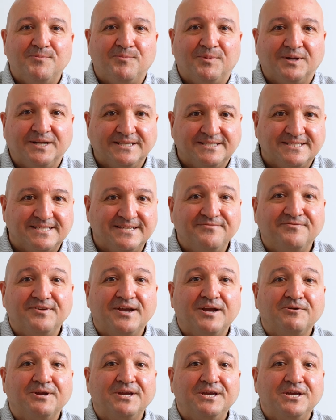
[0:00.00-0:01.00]
but it's a
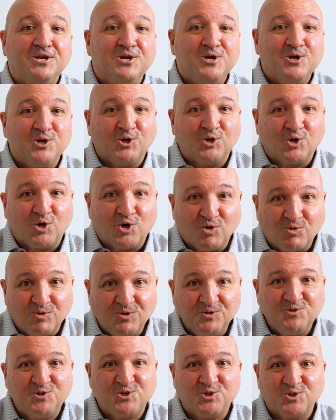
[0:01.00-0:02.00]
very
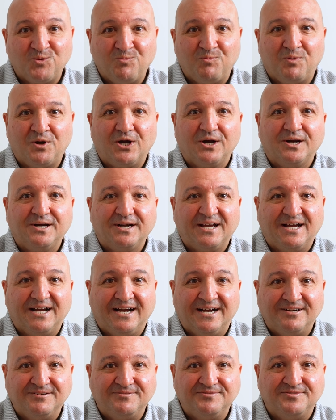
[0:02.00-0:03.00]
crucial part
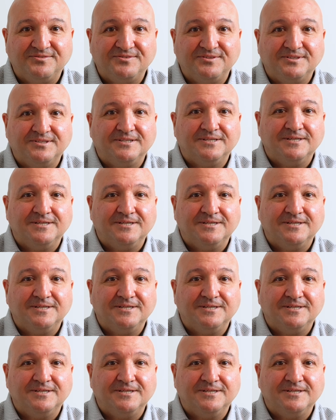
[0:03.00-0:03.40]
of